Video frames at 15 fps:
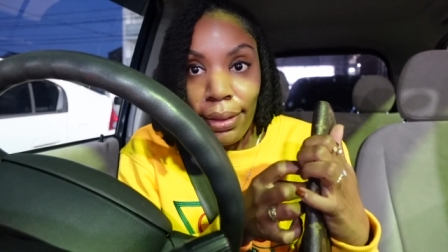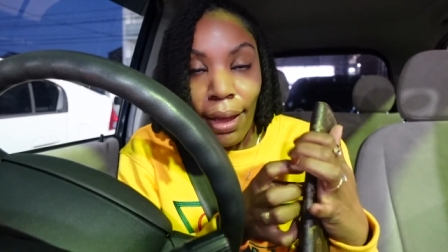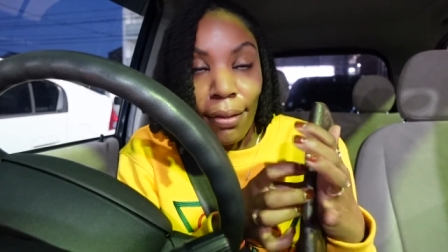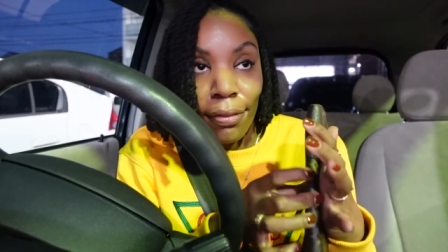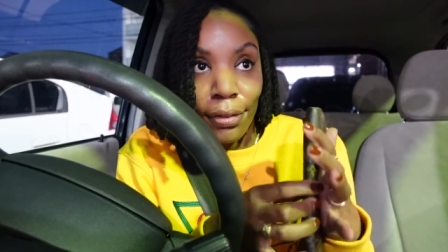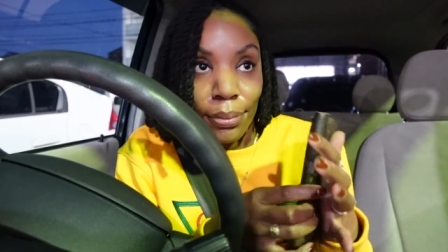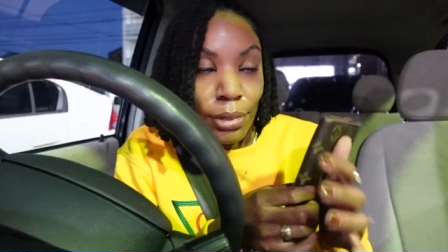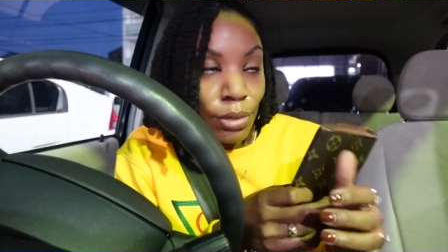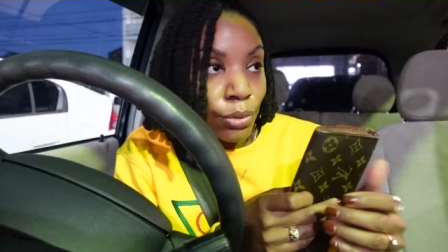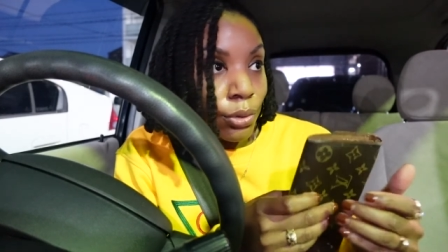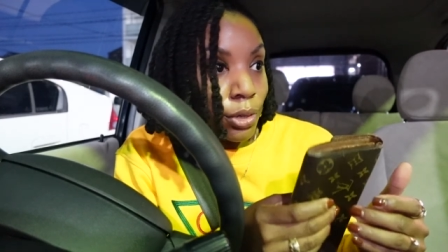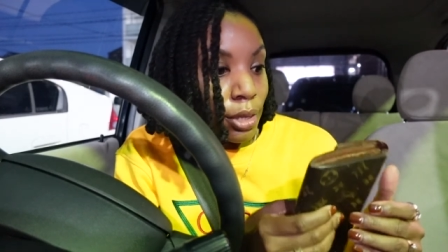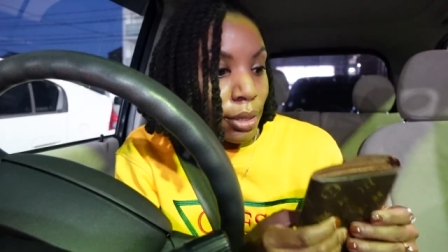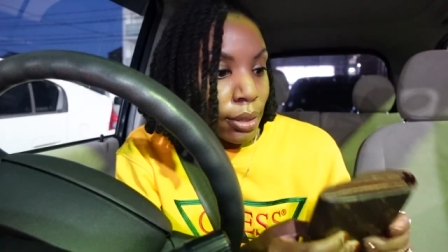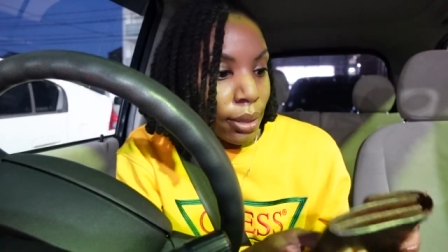got from a store
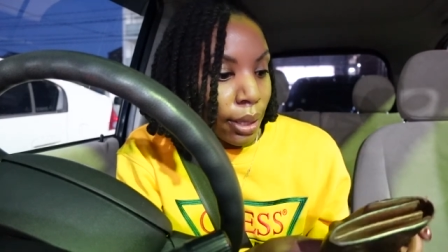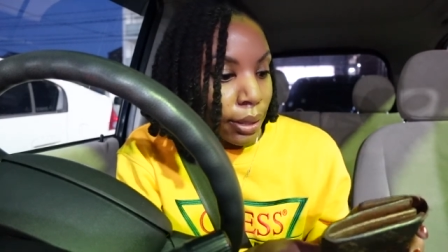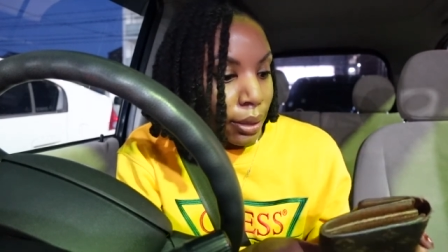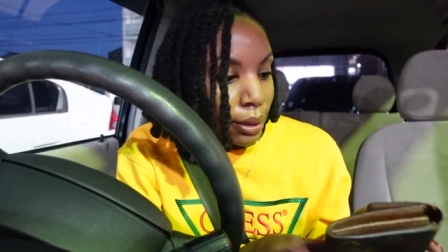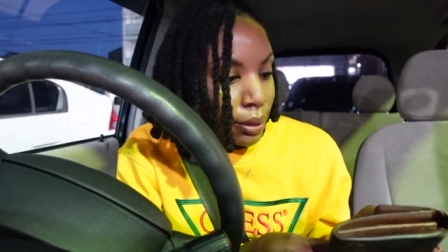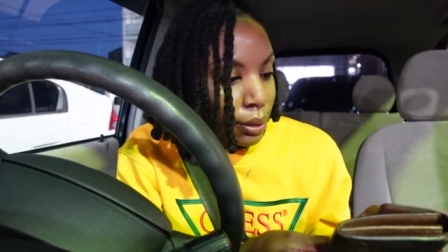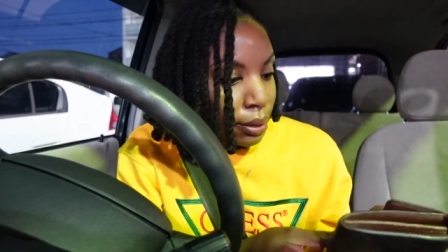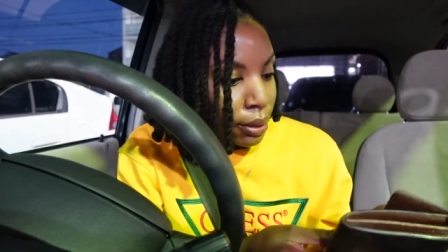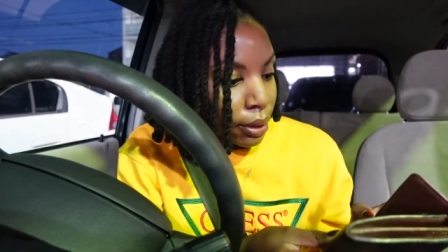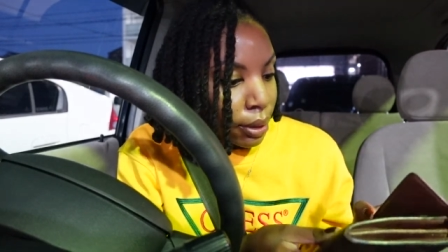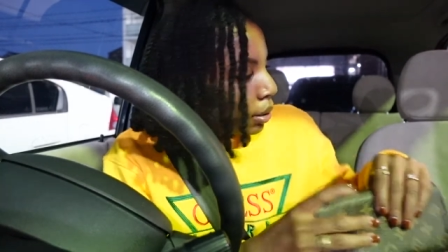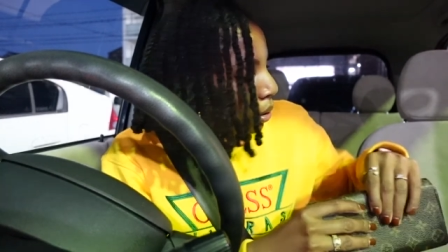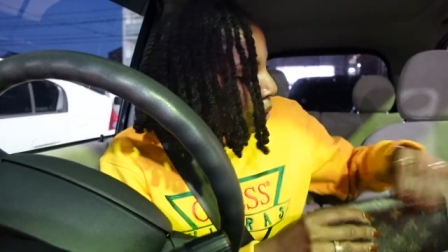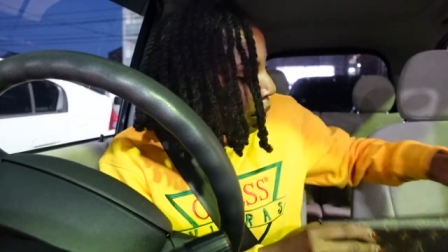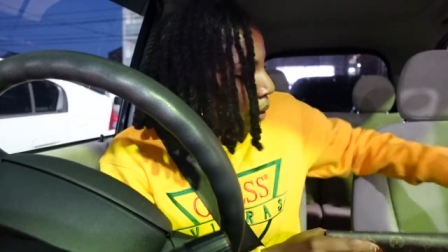just like this.
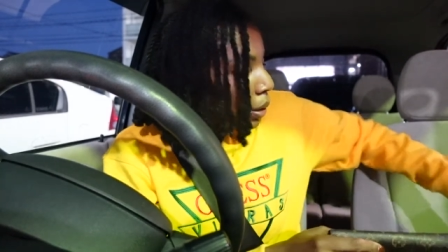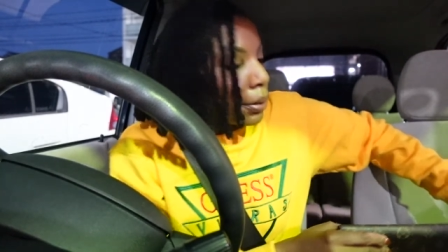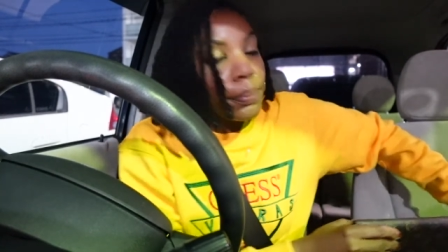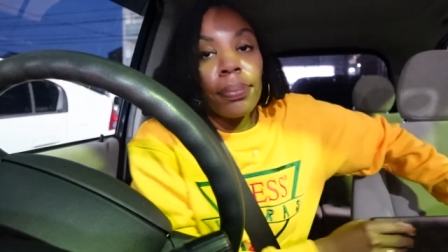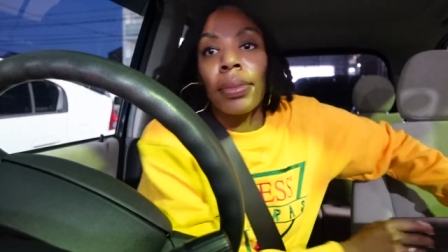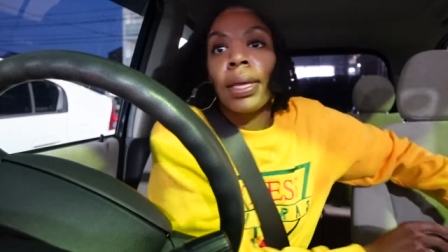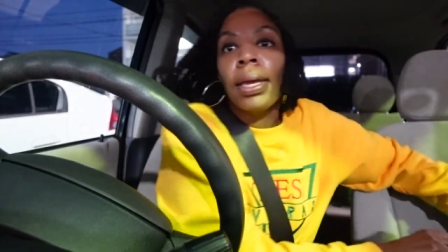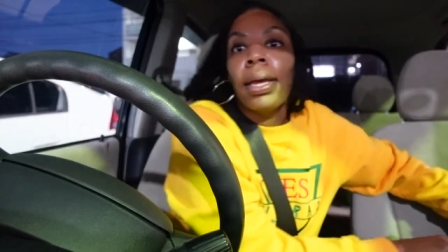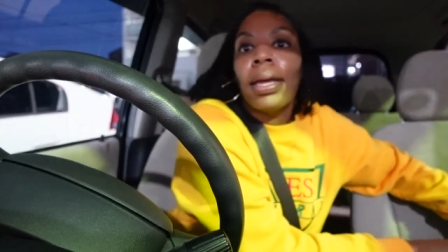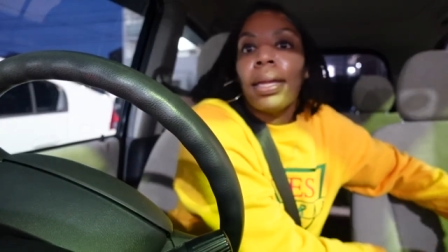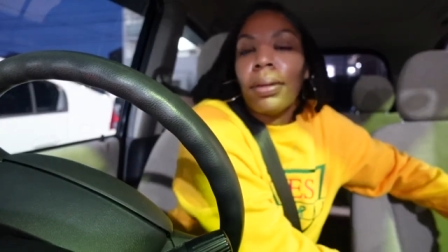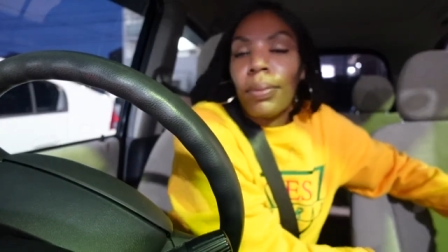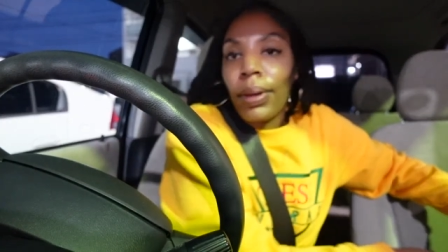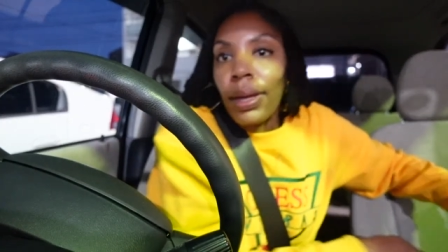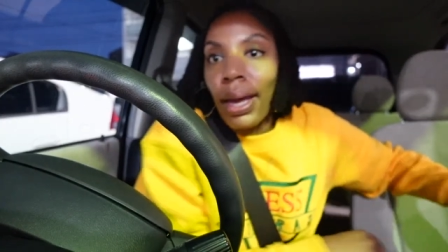All right.
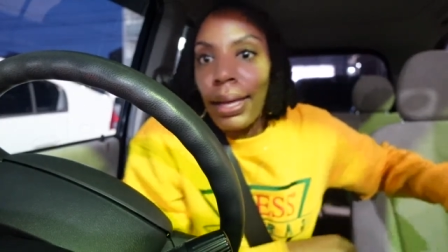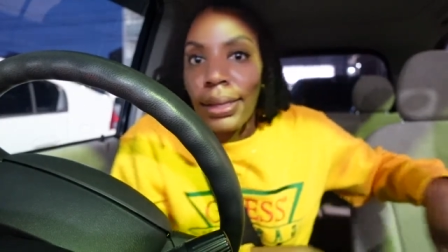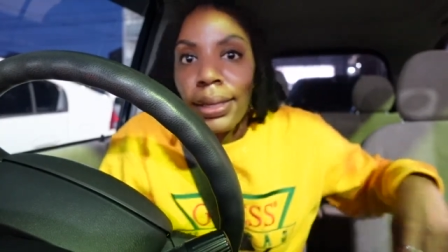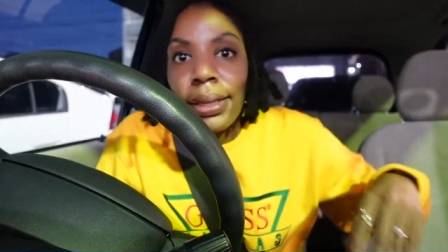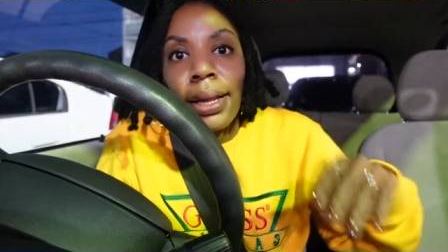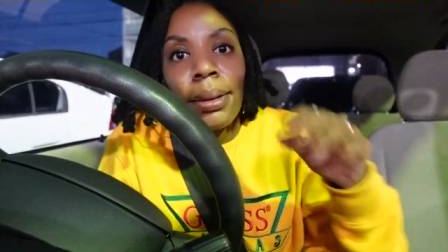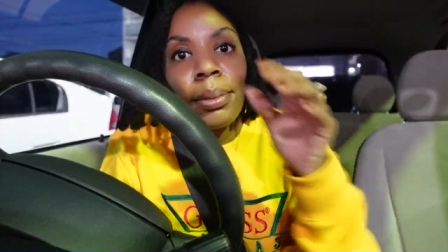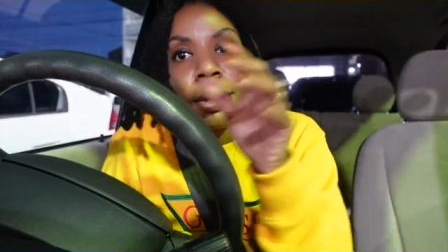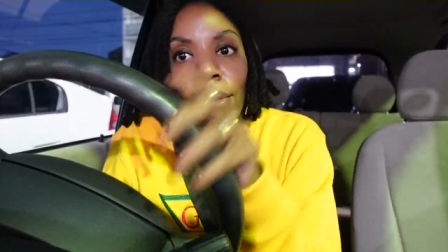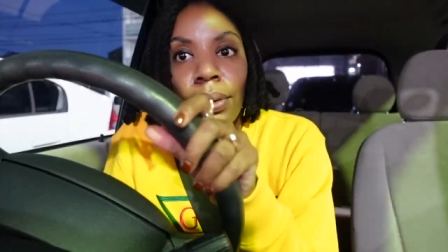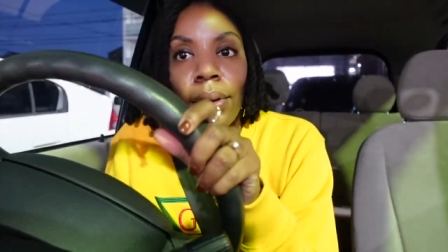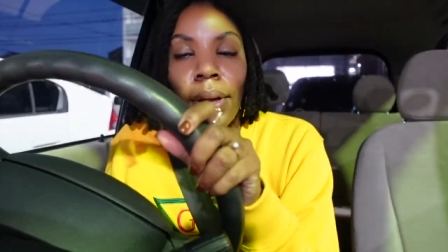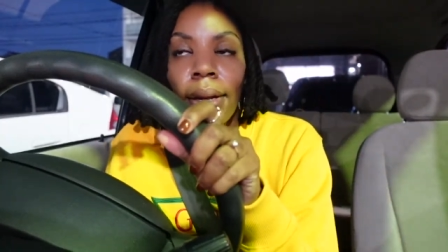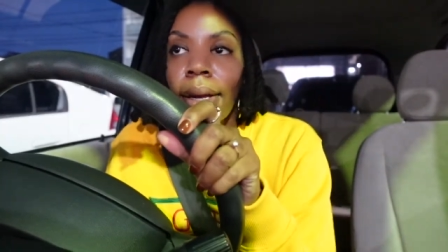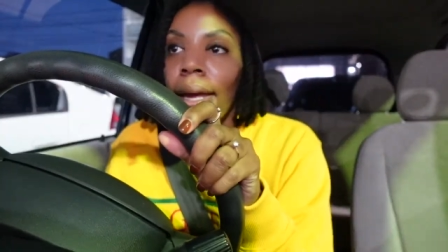Anyway, I think that I'm gonna go
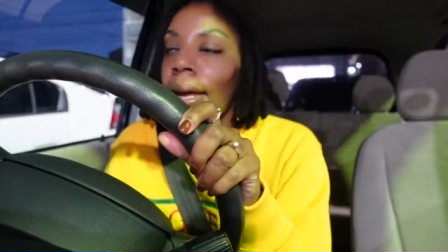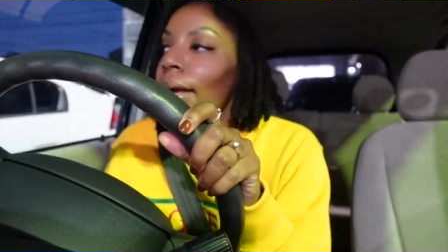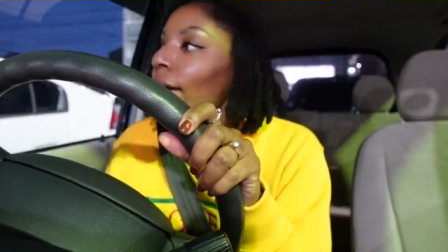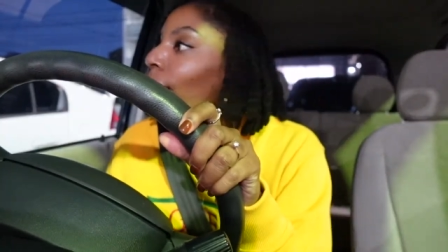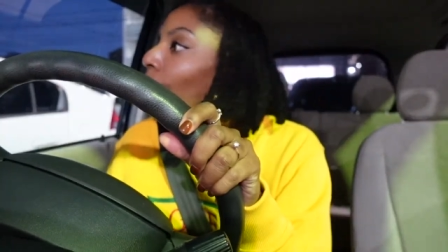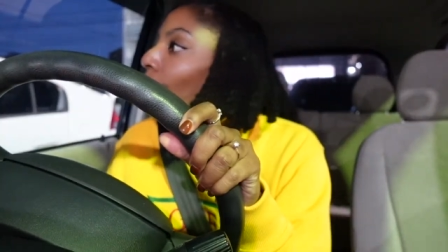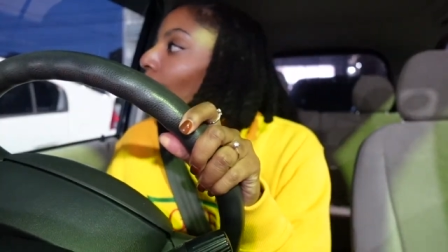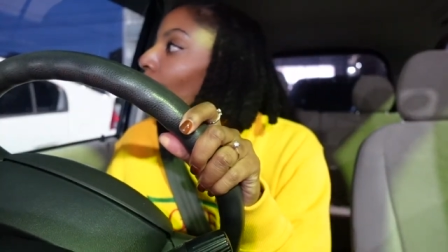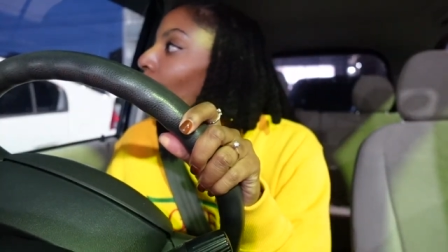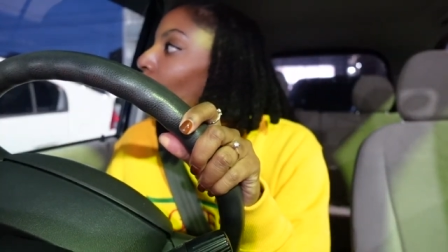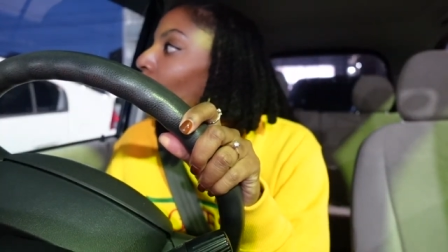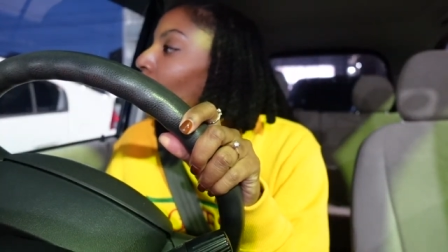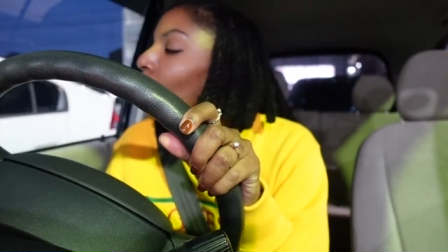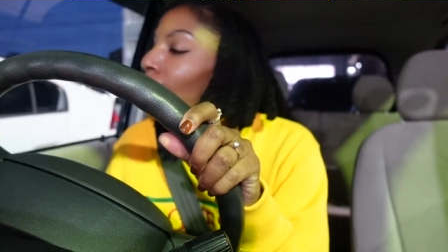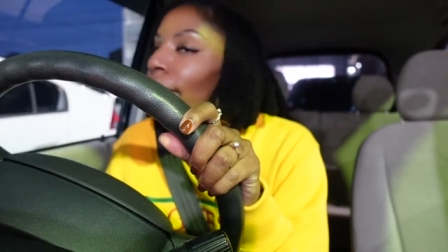ahead and head
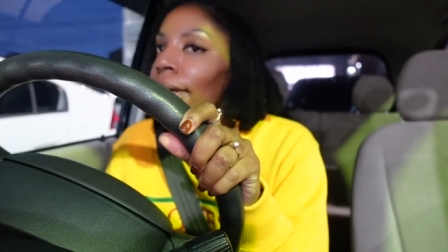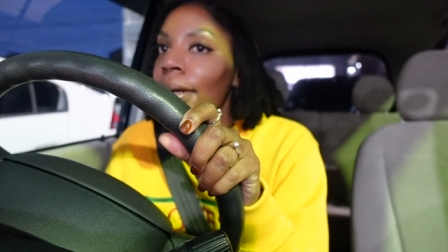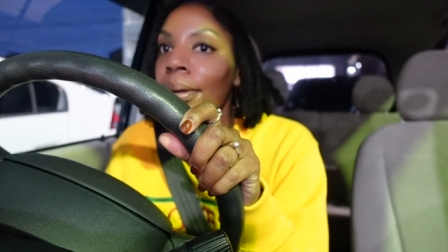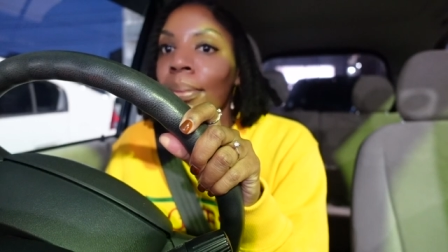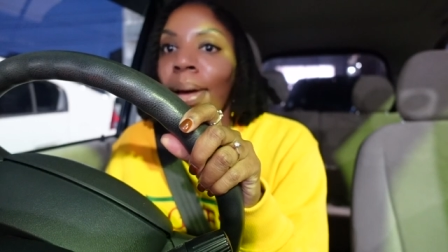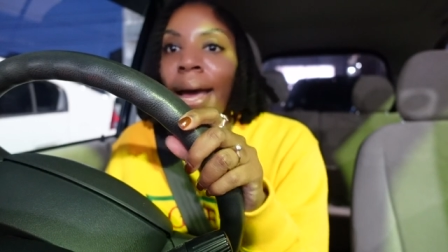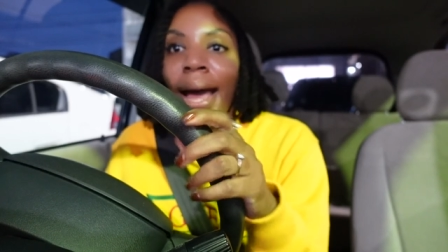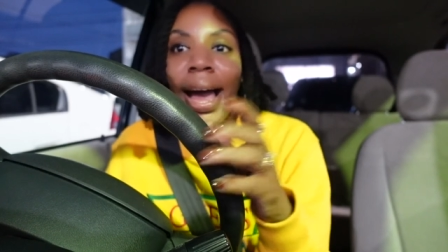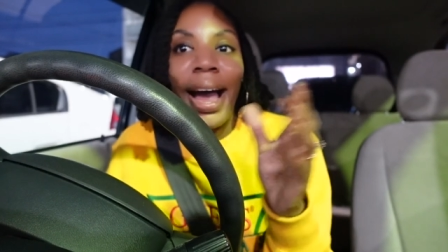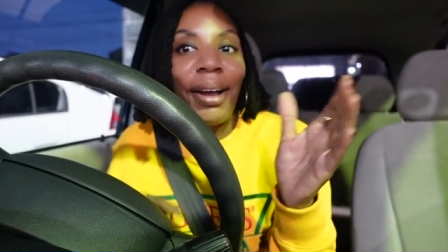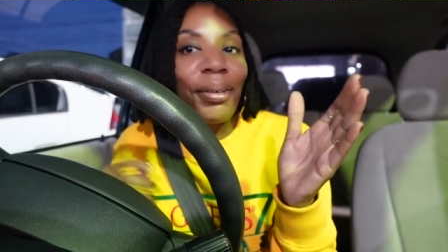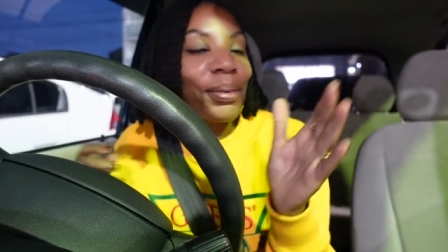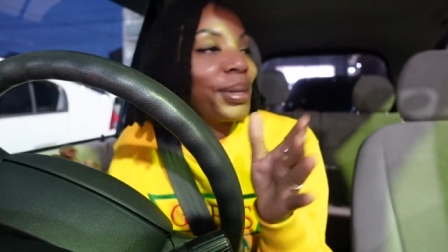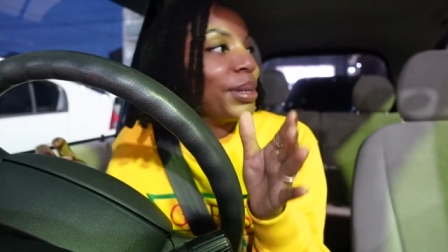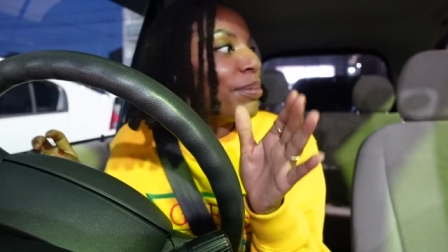home. I
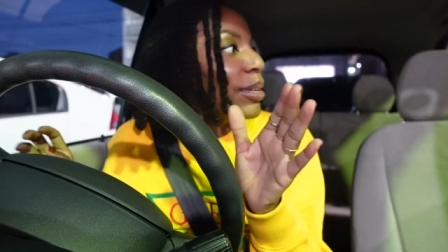really